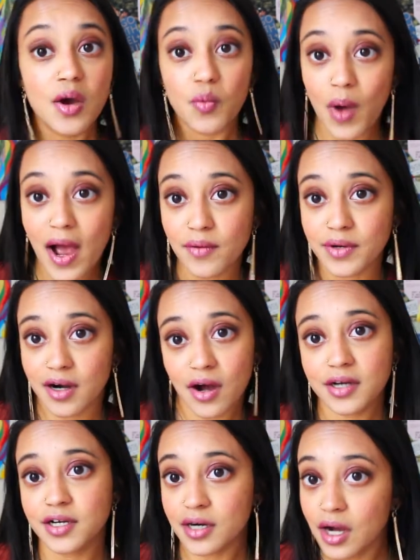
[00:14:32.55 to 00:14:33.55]
wow, you're
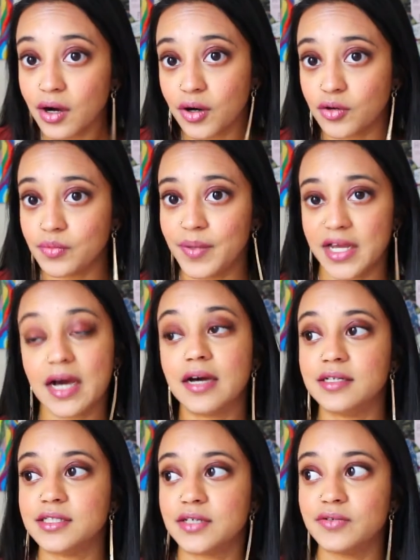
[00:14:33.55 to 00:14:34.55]
on your own
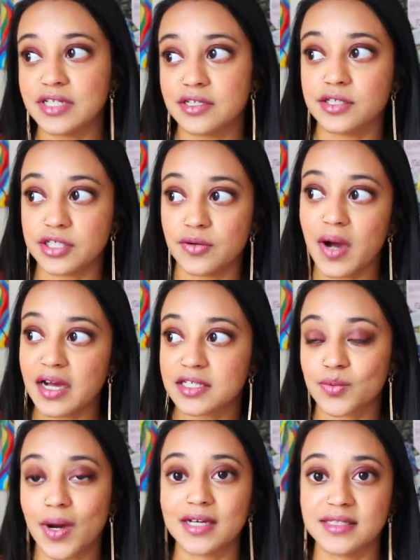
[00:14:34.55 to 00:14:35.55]
because you didn't do
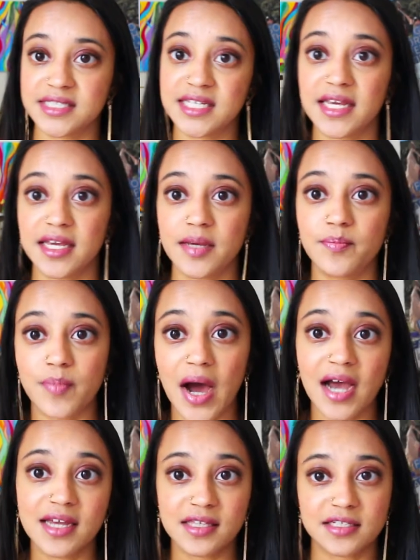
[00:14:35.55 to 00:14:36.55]
X, Y, and Z
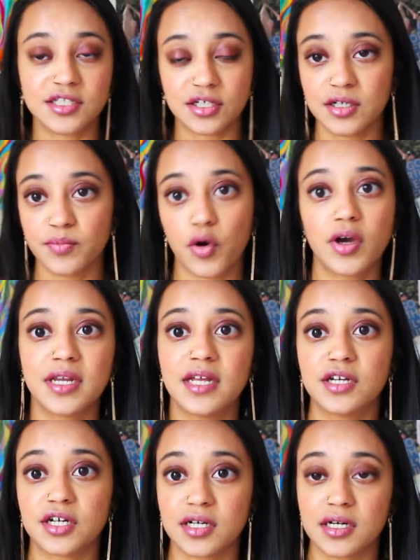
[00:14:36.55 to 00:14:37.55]
by this certain point
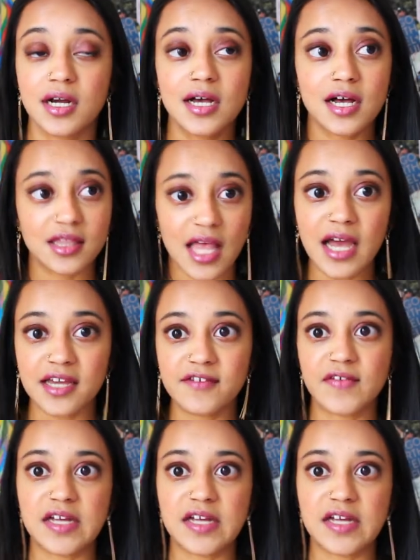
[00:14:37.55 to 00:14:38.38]
in your life.